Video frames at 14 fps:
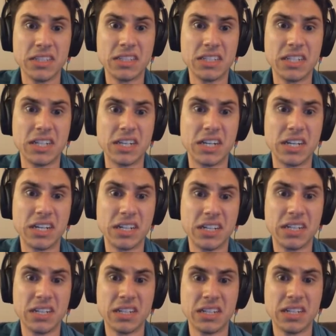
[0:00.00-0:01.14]
Uh,
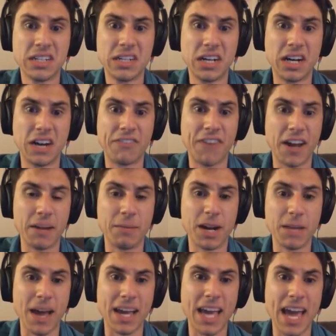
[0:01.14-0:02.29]
Oh, I found a money
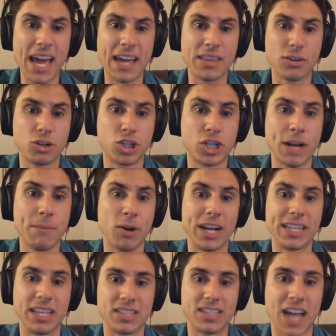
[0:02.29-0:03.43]
bag. Hey, they're shimmering
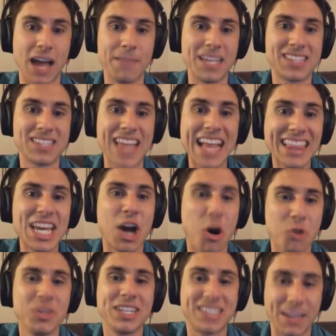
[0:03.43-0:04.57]
this time. Is that the
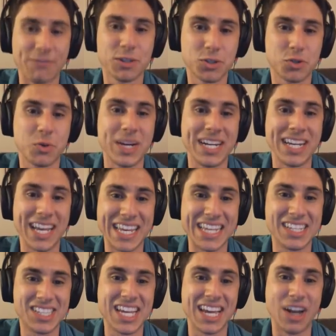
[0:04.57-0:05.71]
only difference between
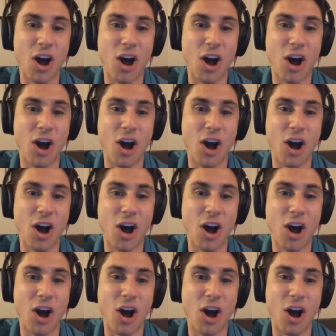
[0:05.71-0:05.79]
easy and